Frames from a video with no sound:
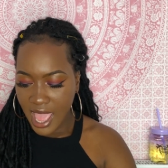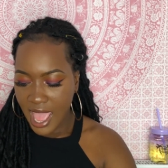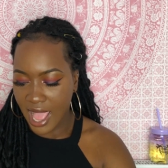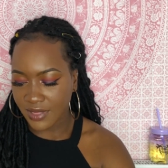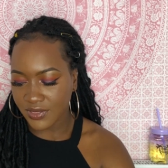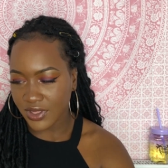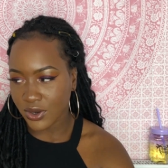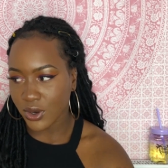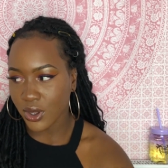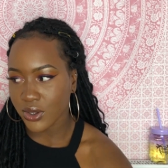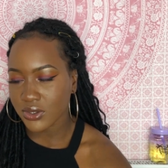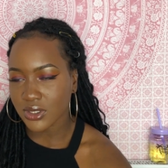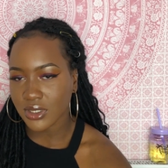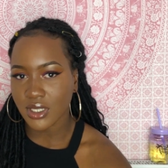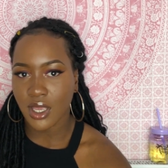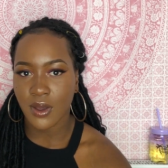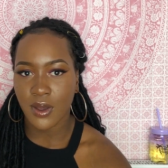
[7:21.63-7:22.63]
And then
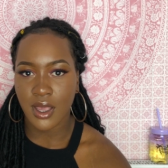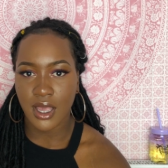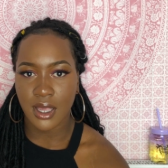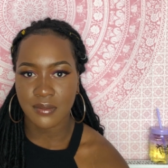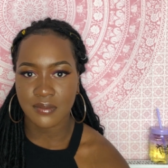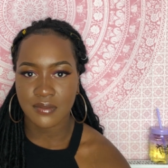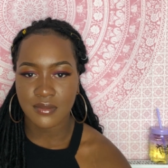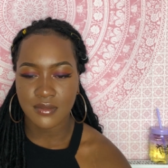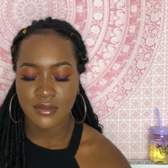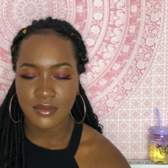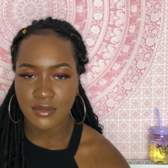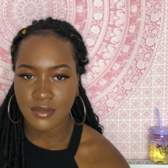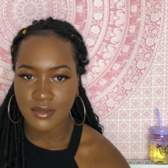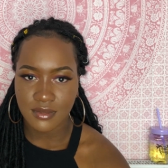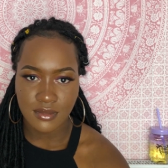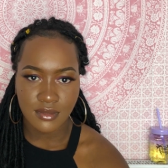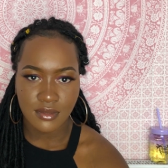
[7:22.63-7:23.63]
also
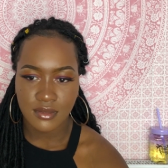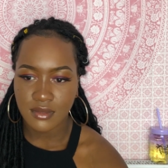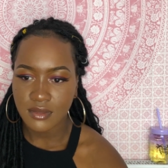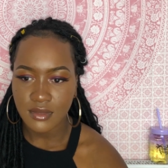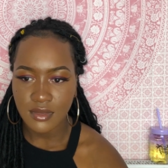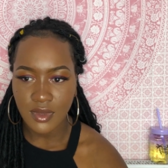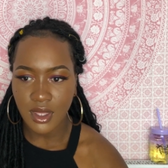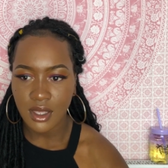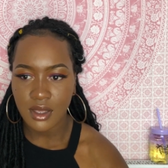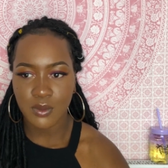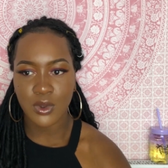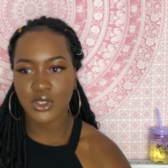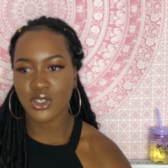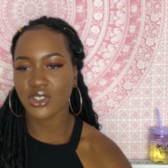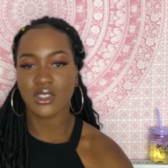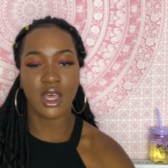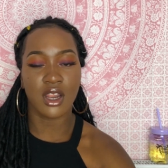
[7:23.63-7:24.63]
we
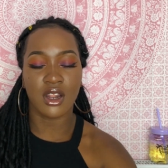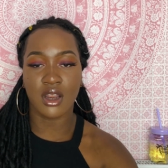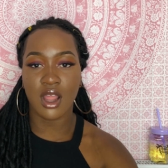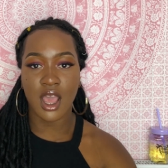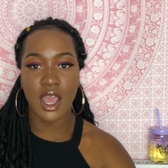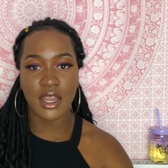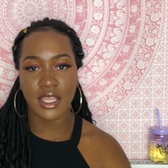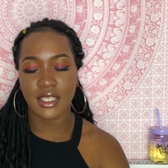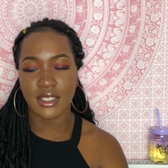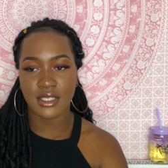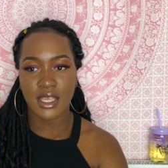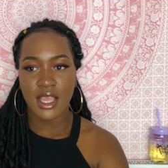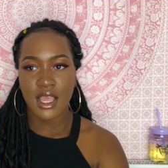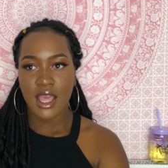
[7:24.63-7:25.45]
just started learning.